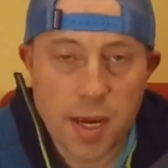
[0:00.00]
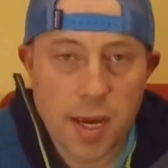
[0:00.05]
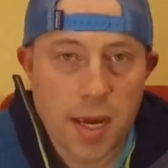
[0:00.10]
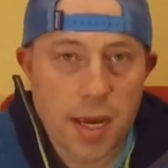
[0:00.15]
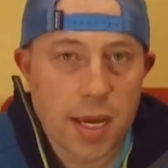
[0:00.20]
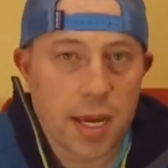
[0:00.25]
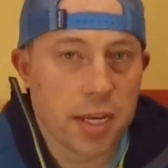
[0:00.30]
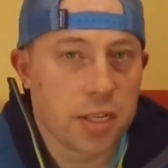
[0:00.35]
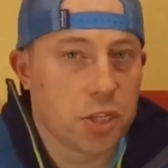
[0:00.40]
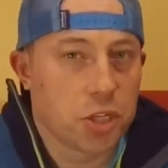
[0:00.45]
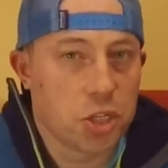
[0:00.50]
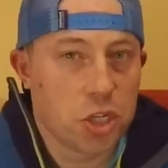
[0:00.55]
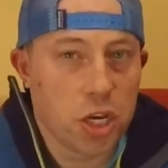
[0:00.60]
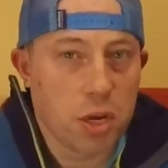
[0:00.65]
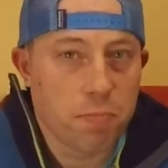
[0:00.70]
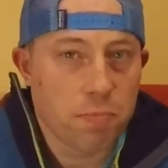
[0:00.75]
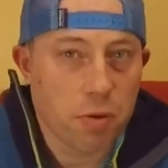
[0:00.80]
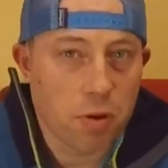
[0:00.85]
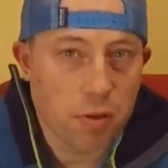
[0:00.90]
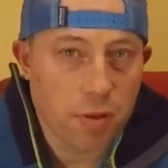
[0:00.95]
He's
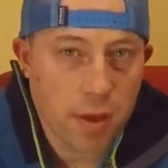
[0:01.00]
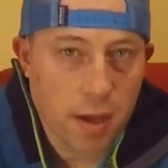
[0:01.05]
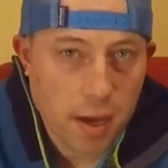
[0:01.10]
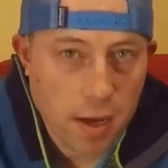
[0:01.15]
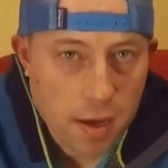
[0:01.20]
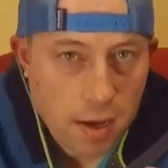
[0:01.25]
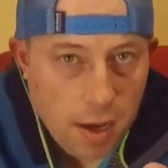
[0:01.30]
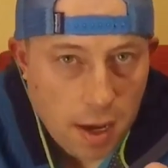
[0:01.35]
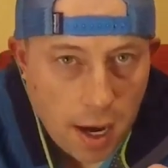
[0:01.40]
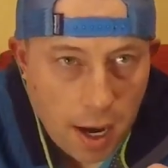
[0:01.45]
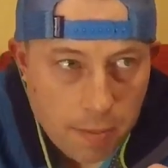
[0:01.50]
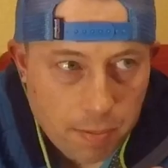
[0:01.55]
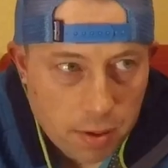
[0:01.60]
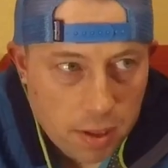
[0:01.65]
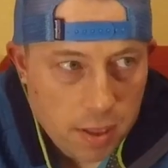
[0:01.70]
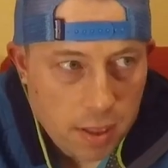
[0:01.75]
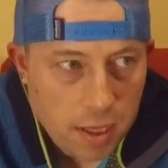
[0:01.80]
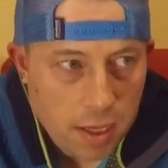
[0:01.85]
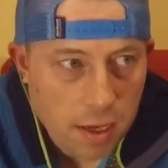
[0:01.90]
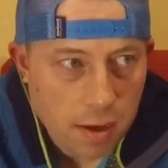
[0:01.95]
cheaper than, I
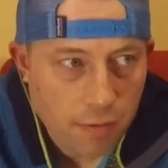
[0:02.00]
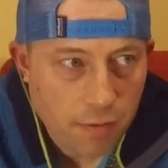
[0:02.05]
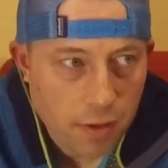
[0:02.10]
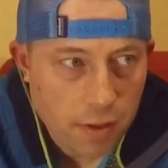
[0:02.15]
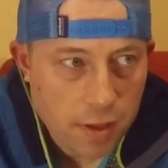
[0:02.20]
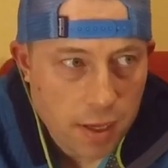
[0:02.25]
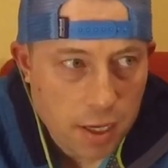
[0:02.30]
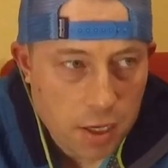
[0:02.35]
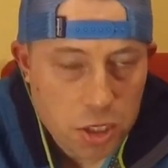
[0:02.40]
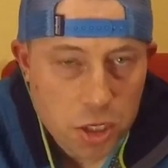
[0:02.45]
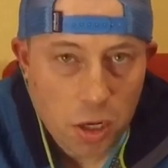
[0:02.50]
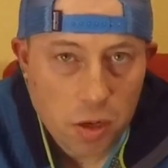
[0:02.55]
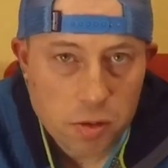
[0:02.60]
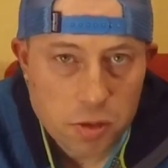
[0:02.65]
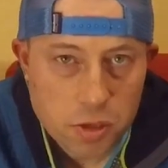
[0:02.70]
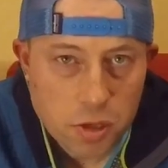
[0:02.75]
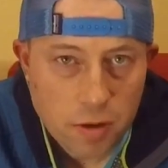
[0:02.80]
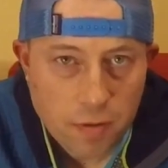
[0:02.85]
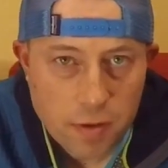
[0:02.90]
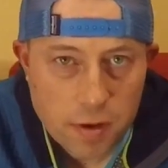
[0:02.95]
believe, the shuttle
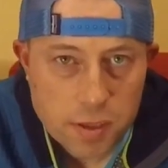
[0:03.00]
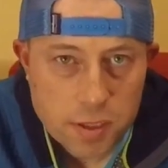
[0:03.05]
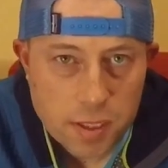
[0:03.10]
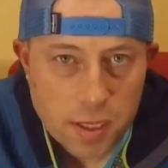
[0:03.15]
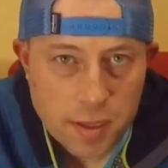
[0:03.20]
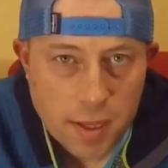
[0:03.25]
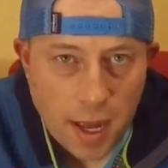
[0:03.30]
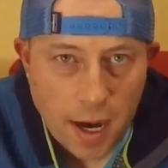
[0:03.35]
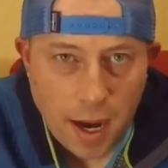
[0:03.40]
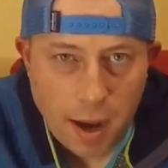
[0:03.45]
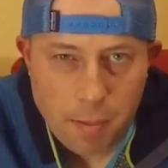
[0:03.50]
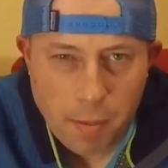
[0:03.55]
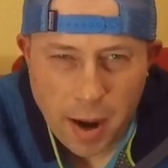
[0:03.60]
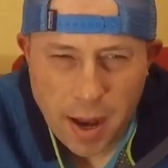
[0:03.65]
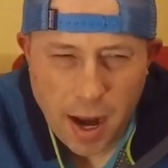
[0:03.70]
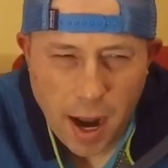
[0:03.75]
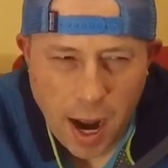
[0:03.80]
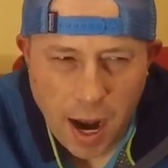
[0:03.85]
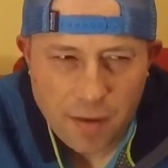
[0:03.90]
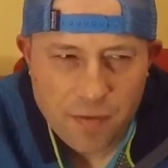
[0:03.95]
service that might
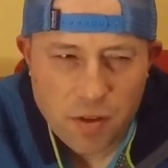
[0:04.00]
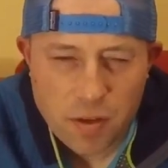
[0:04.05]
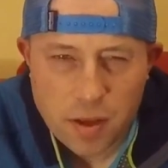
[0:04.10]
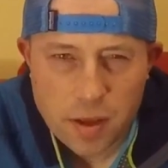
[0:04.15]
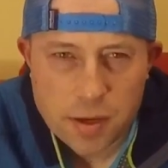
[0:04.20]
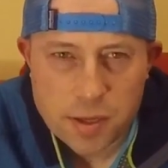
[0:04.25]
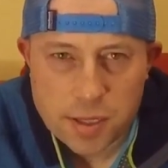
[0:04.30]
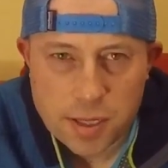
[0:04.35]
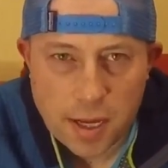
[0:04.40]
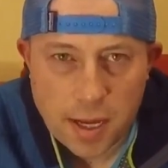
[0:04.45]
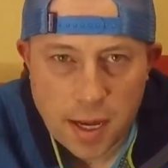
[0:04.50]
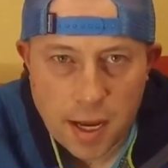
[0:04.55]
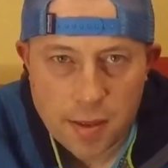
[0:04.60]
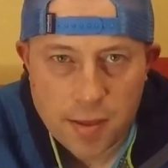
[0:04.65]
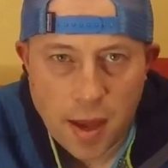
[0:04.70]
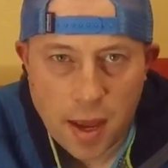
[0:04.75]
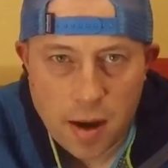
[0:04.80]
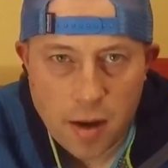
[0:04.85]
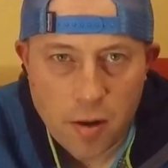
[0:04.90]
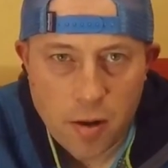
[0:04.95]
offer this in
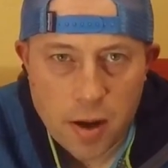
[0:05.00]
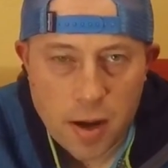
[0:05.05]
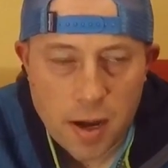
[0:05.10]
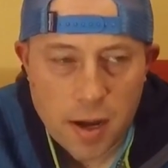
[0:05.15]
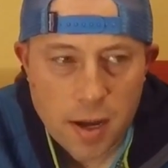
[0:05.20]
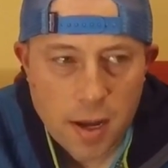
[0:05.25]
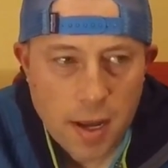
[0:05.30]
that area,